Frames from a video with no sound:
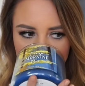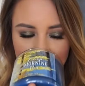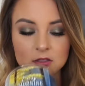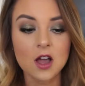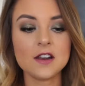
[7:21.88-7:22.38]

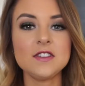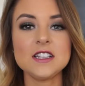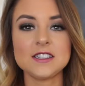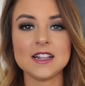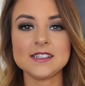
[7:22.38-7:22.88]
A lot of
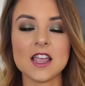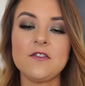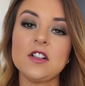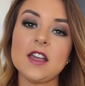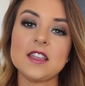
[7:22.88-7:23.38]
these scents, I
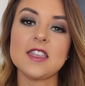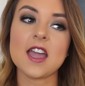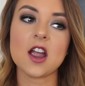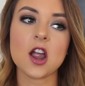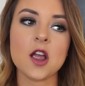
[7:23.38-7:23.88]
feel like
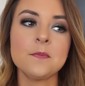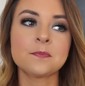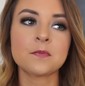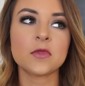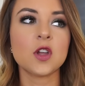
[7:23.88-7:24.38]
they're
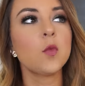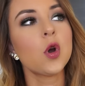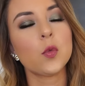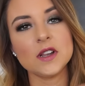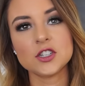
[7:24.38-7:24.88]
they're
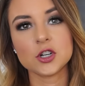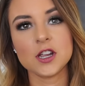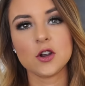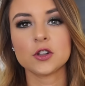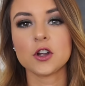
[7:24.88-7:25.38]
more
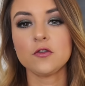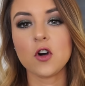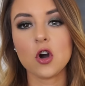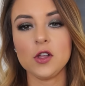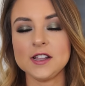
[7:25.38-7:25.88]
wintry or they're
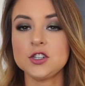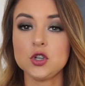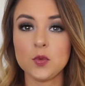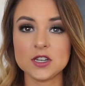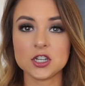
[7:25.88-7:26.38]
fall
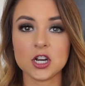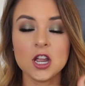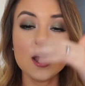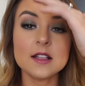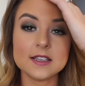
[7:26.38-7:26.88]
into
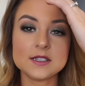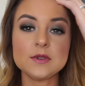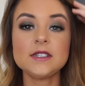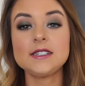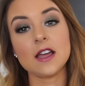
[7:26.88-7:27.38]
winter. This
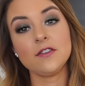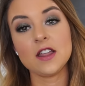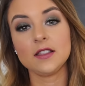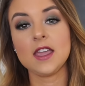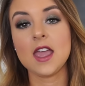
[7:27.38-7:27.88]
one's
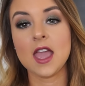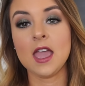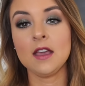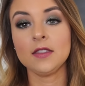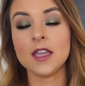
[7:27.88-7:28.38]
definitely
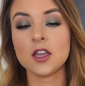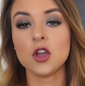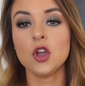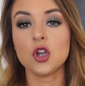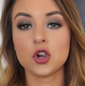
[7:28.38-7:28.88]
a like
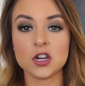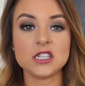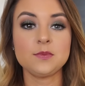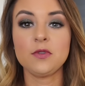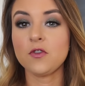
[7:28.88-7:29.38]

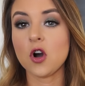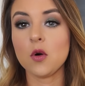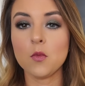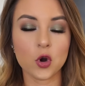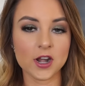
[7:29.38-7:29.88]
crisp
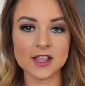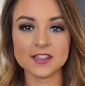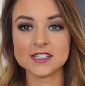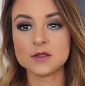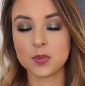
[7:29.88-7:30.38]
fall morning.
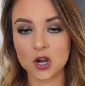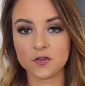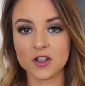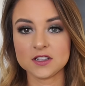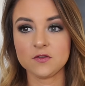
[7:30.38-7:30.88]
This is
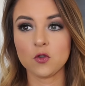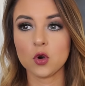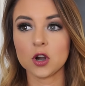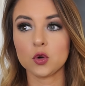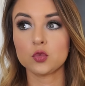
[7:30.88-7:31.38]
perfect
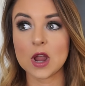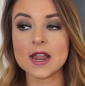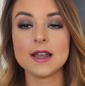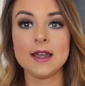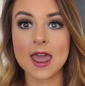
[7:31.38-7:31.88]
for
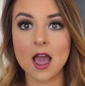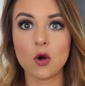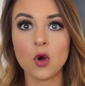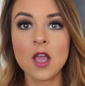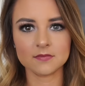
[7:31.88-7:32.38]
right
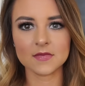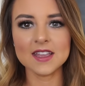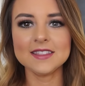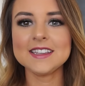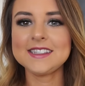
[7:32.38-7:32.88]
now.
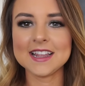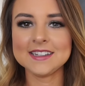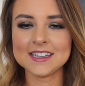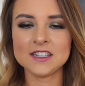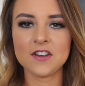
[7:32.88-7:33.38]
This
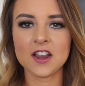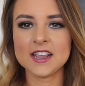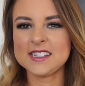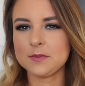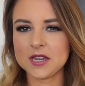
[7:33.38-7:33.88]
scent is
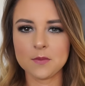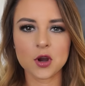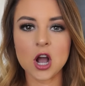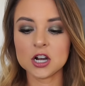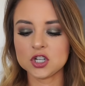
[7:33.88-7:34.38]
very
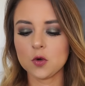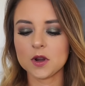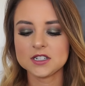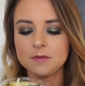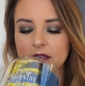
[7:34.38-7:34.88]
September,
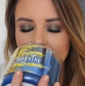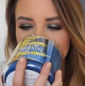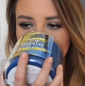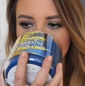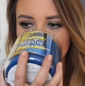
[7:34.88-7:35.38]
October to
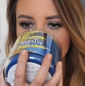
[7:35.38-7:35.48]
me.